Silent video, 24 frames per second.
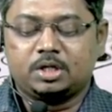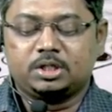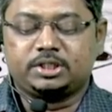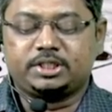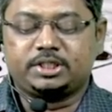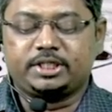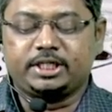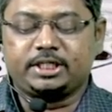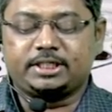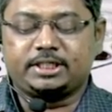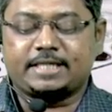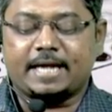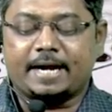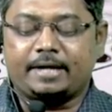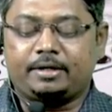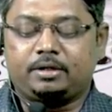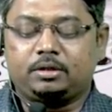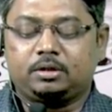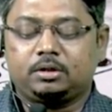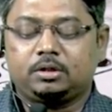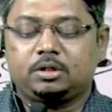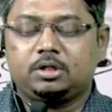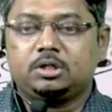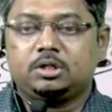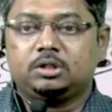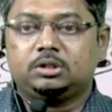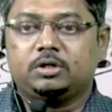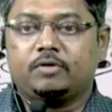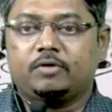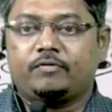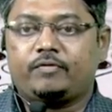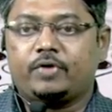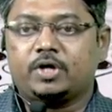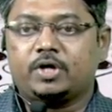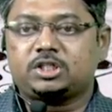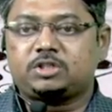CSAT. The
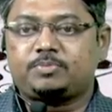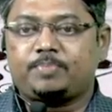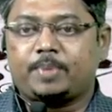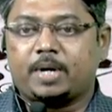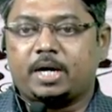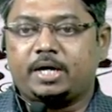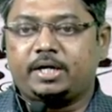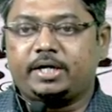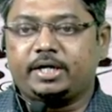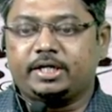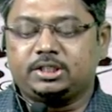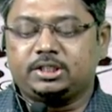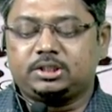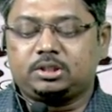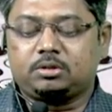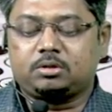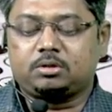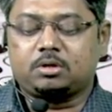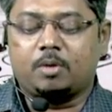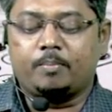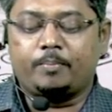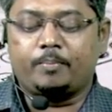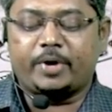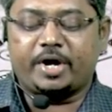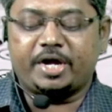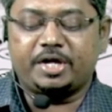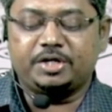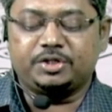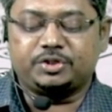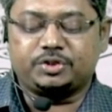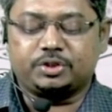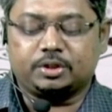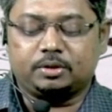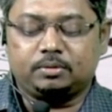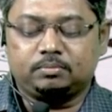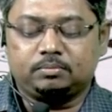first part is
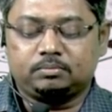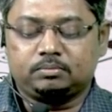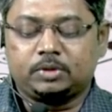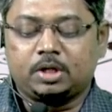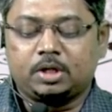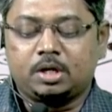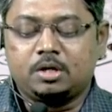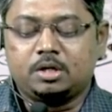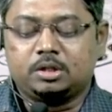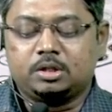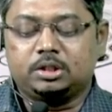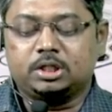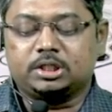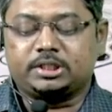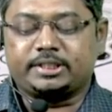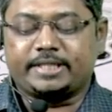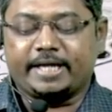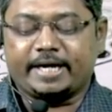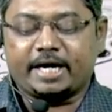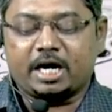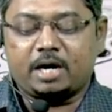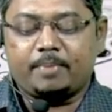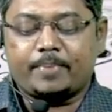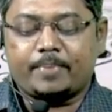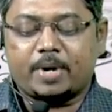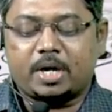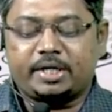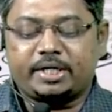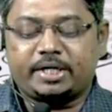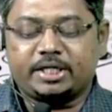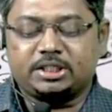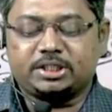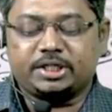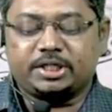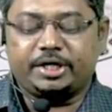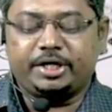comprehension, The second part
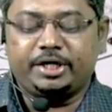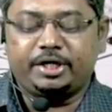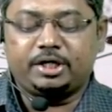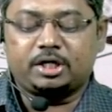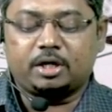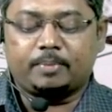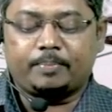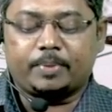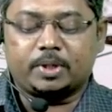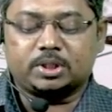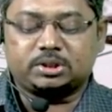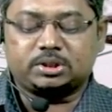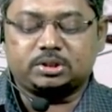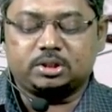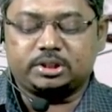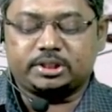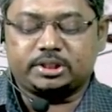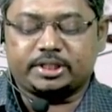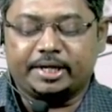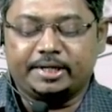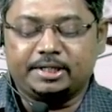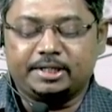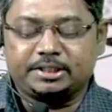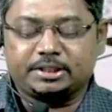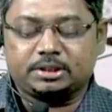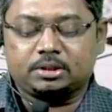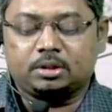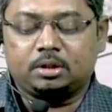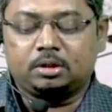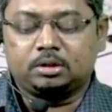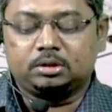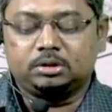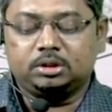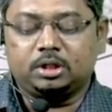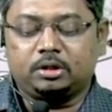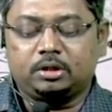is interpersonal skills.
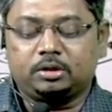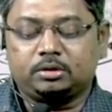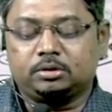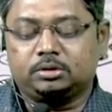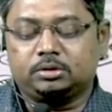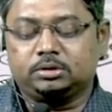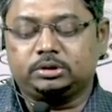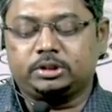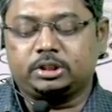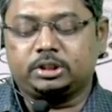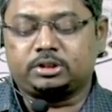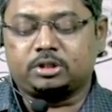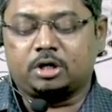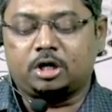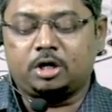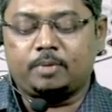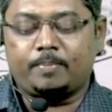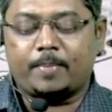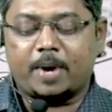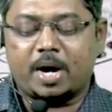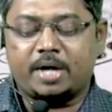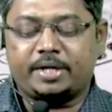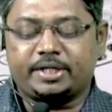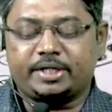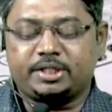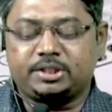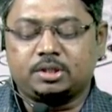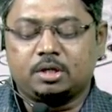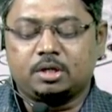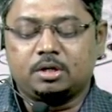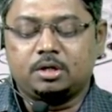The third part is